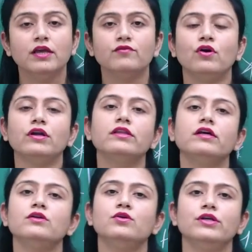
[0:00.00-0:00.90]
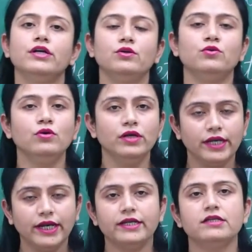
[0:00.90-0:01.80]
What the dodder do?
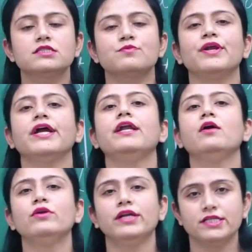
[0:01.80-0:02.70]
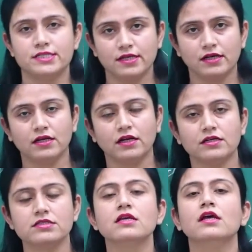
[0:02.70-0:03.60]
It spread out its
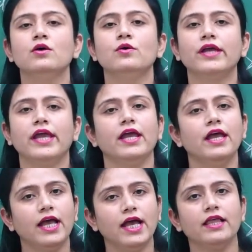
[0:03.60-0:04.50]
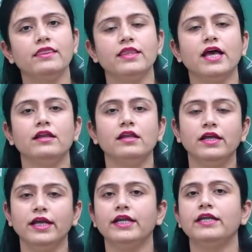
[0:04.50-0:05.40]
suckers, okay, and then
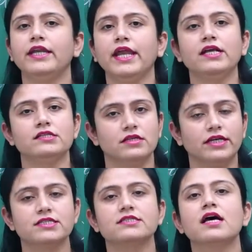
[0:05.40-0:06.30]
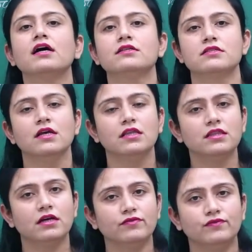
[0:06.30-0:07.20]
it sucks
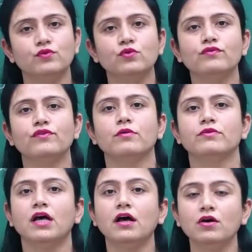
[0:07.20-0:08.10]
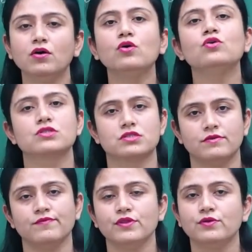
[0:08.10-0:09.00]
the food from the host,
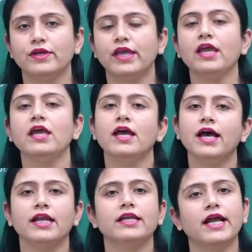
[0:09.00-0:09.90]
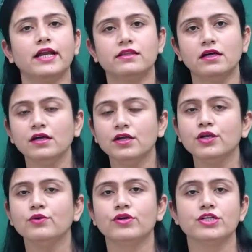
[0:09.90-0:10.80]
okay, and get the
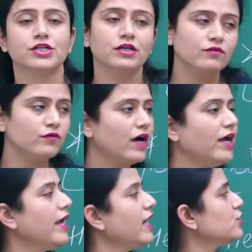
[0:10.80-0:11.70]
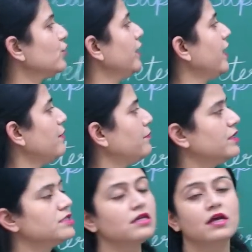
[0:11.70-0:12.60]
nutrition. Why actually it
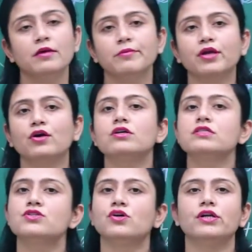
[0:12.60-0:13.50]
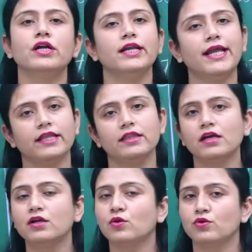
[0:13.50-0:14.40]
happens? Because dodder lack
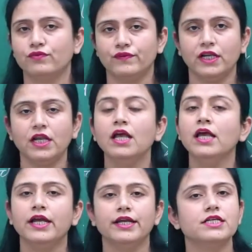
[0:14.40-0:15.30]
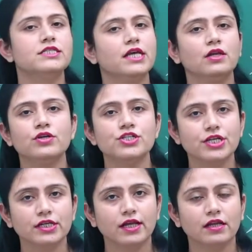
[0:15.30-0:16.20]
the chlorophyll. It is yellowish
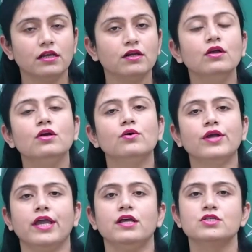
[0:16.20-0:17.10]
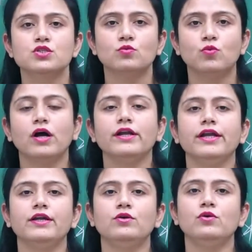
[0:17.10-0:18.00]
in color, okay. So what
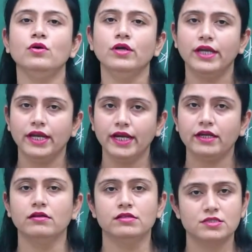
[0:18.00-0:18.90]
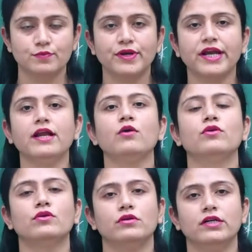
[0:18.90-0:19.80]
it do? It spread out
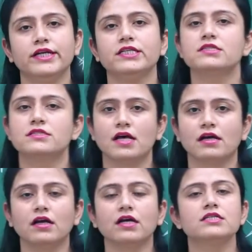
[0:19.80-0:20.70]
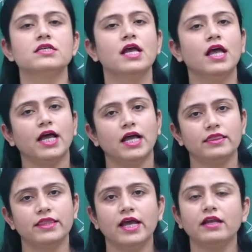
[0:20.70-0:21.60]
its suckers
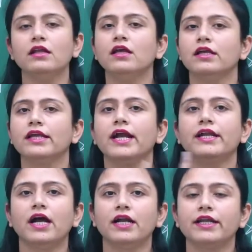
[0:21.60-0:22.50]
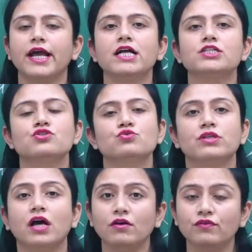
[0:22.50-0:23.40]
and then get attached to
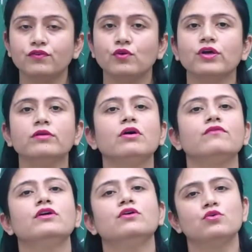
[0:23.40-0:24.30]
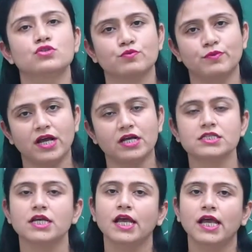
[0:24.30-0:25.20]
the phloem of the host
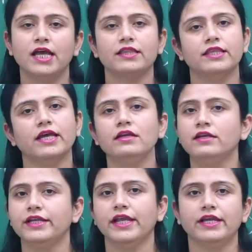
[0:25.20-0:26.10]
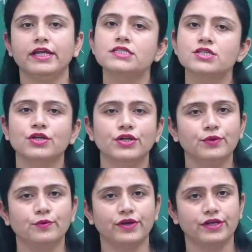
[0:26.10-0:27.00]
plant and then take its
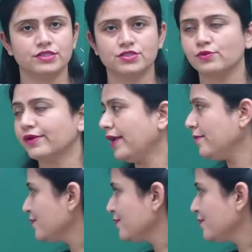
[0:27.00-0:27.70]
nutrients, okay.